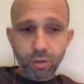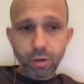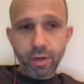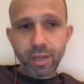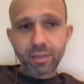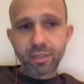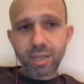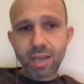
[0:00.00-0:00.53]

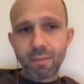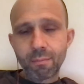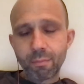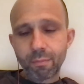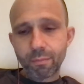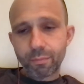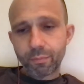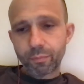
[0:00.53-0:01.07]
good, SM?
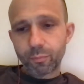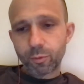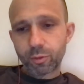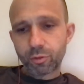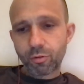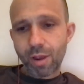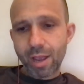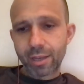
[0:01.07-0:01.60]

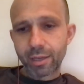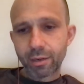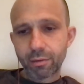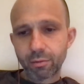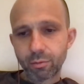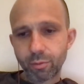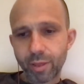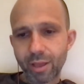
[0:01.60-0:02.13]
What's
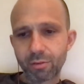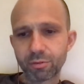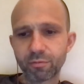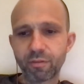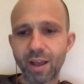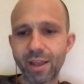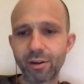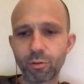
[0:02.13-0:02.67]
cracking? Who the hell's
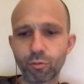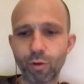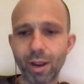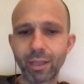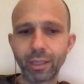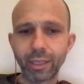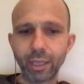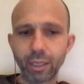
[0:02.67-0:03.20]
Vital
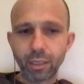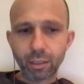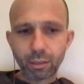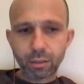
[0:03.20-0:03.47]
Riley?